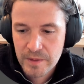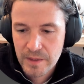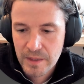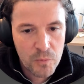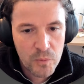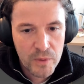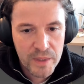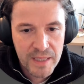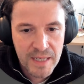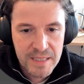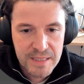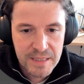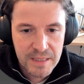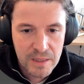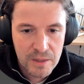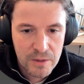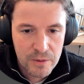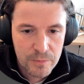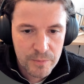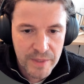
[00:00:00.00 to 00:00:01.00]
We can actually
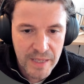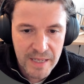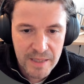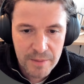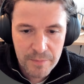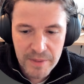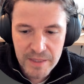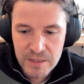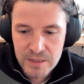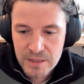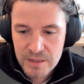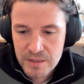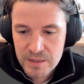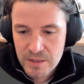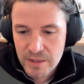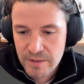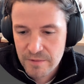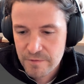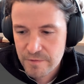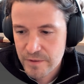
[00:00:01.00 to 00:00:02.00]
loop the animation
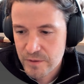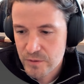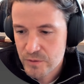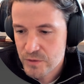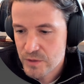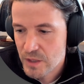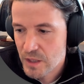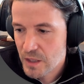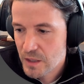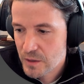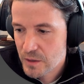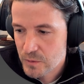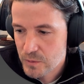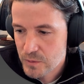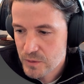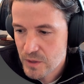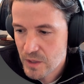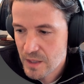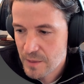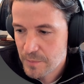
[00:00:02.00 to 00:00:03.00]
so it fills the whole
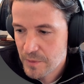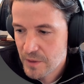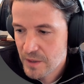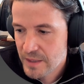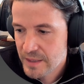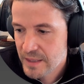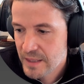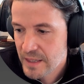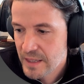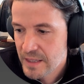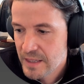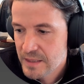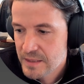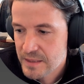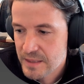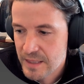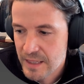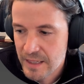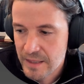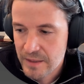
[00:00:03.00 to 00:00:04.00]
timeline.
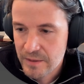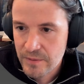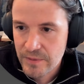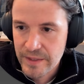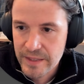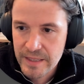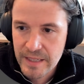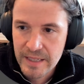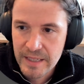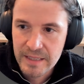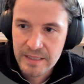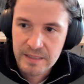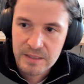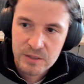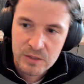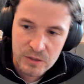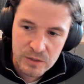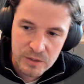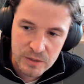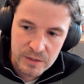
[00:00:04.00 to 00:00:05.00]
So now that they
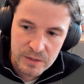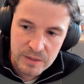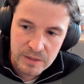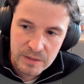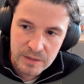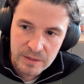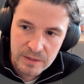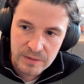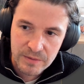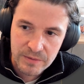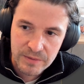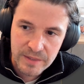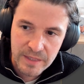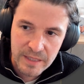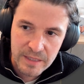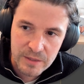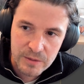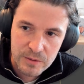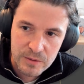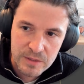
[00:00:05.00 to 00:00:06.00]
should
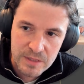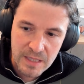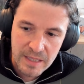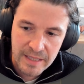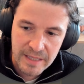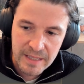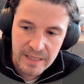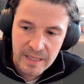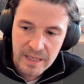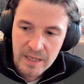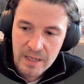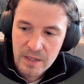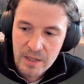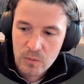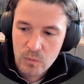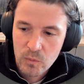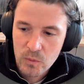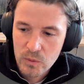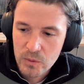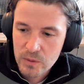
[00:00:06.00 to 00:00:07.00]
continuously
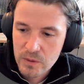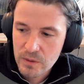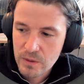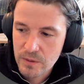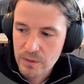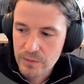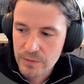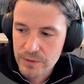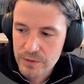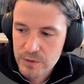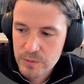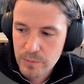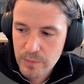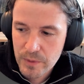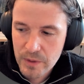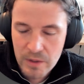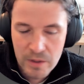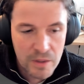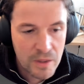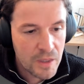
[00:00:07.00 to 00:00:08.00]
walk on the
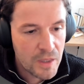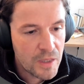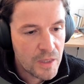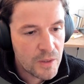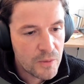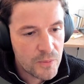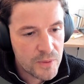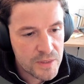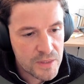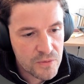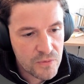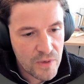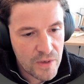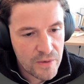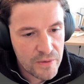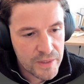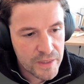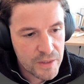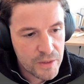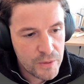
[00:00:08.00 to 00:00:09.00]
spot, which is
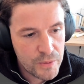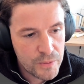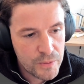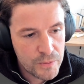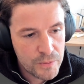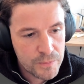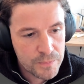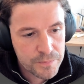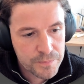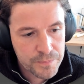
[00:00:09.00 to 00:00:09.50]
very cool.